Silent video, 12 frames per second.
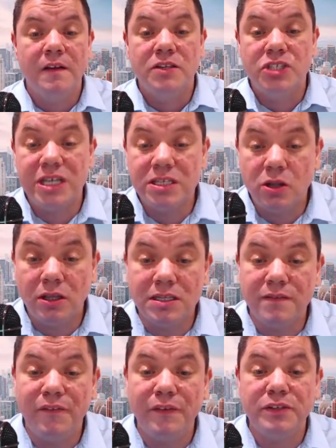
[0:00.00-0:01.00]
six
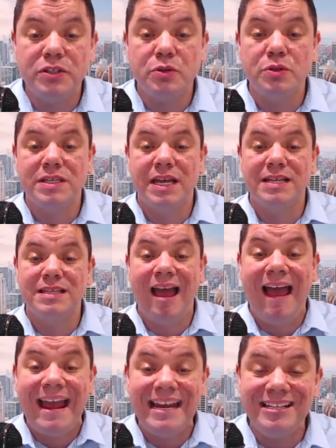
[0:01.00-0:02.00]
dollars and fifty-two cents,
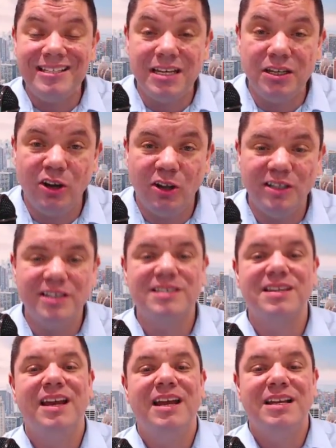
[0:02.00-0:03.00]
eighty dollars,